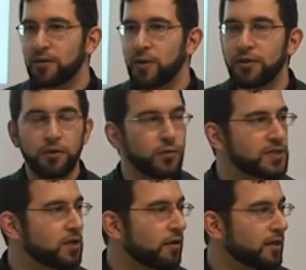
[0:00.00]
Rather, we
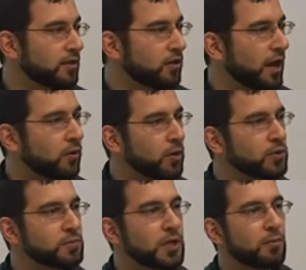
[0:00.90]
saw that, you know, how he
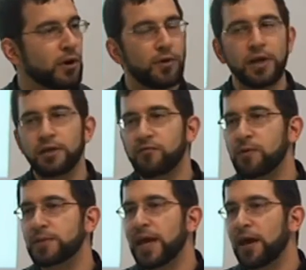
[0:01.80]
was being paraded
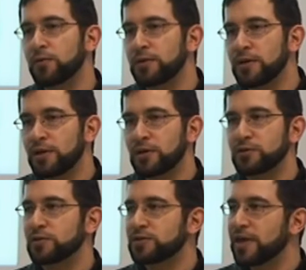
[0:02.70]
from town
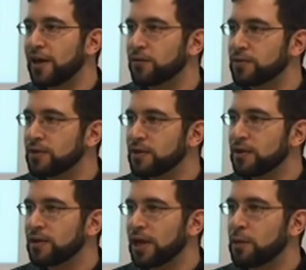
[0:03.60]
to town
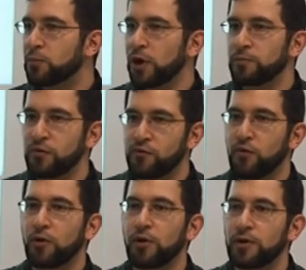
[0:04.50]
and brought
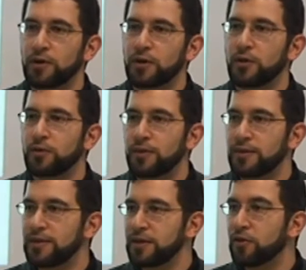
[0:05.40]
before, you know,
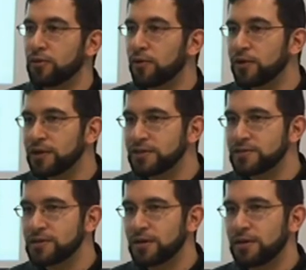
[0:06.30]
the
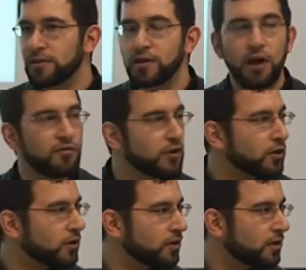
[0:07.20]
authorities, the
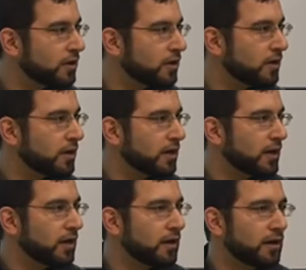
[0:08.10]
governor
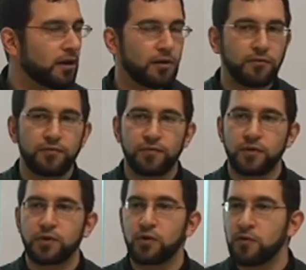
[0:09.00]
of
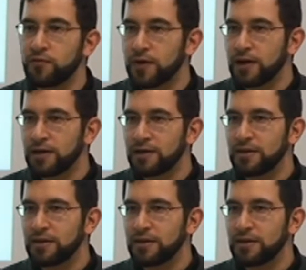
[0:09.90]
Kufa,